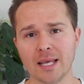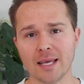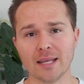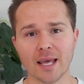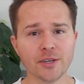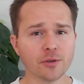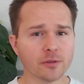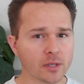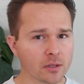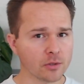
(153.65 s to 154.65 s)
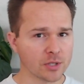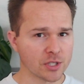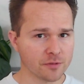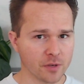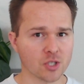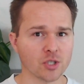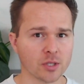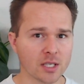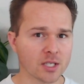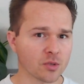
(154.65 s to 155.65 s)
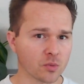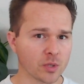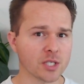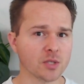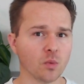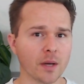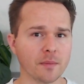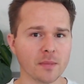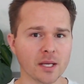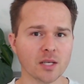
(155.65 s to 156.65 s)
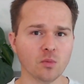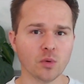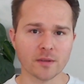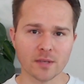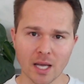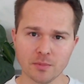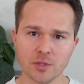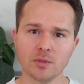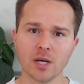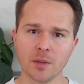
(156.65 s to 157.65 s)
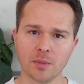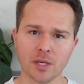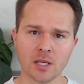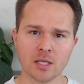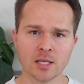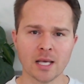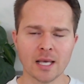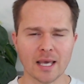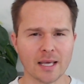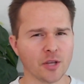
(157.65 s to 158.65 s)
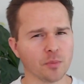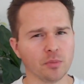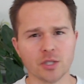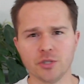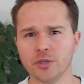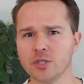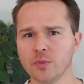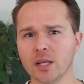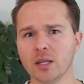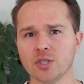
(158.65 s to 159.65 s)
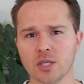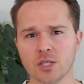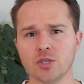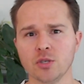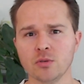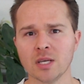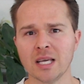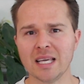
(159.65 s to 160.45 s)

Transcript: And endothelial dysfunction is the reason why many with type 2 diabetes and other blood sugar dysregulation issues